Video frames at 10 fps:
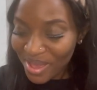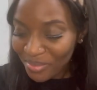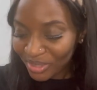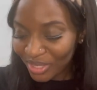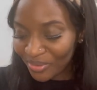
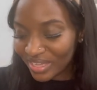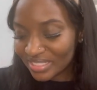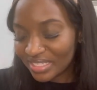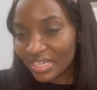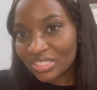But
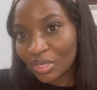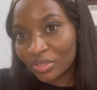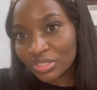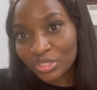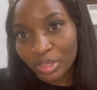anyways, yeah, so
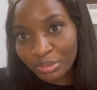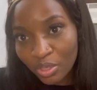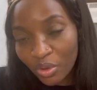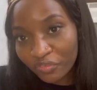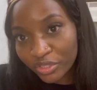this is going to be
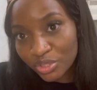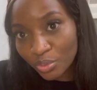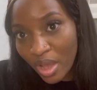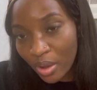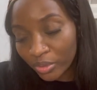on for
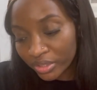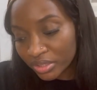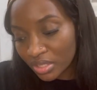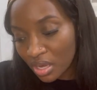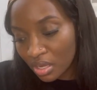2
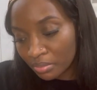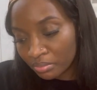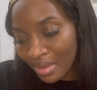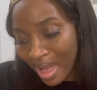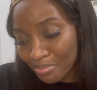hours.
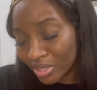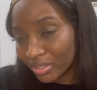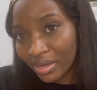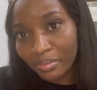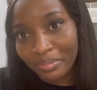I'm going to
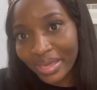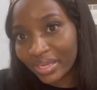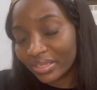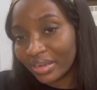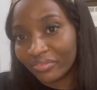come back
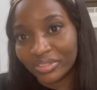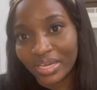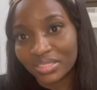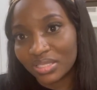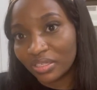in every
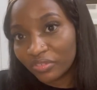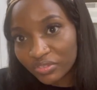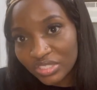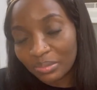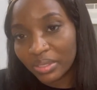like 10 to
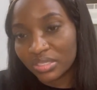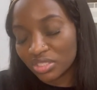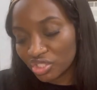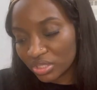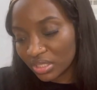15 minutes
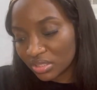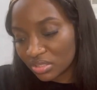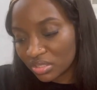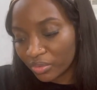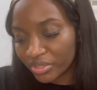and just get to
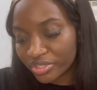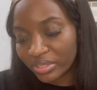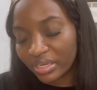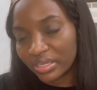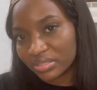stirring so
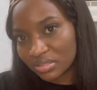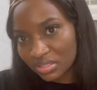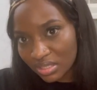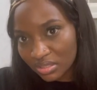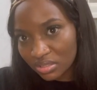that it doesn't
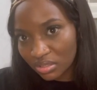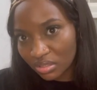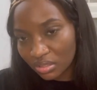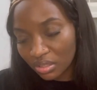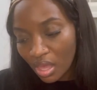stick to
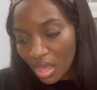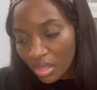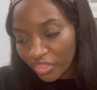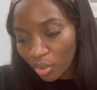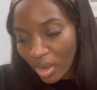
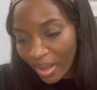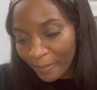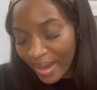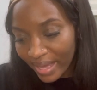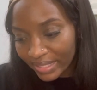the crock
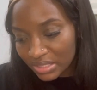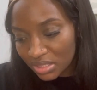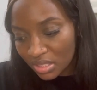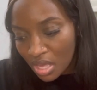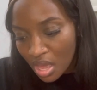pot.